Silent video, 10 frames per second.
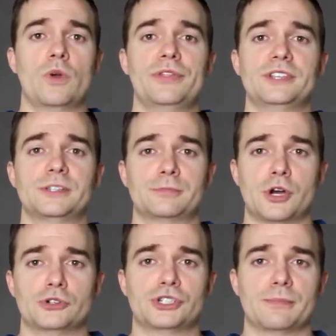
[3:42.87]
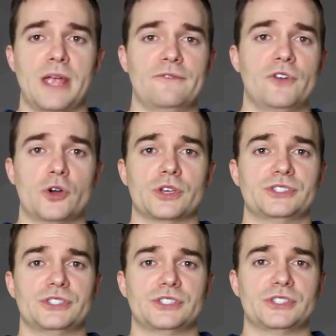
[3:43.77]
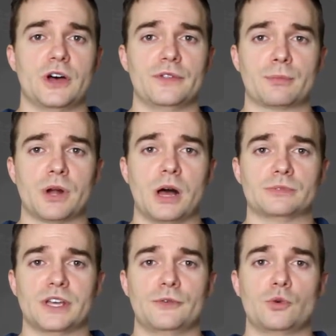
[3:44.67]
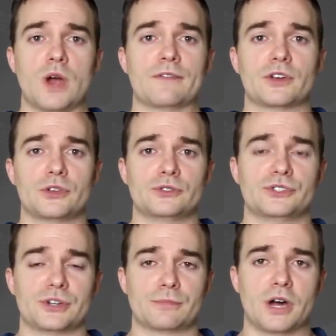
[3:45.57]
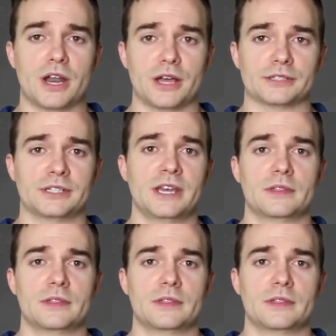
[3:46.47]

With this approach, your main focus is to solve the problems of whoever uses your product.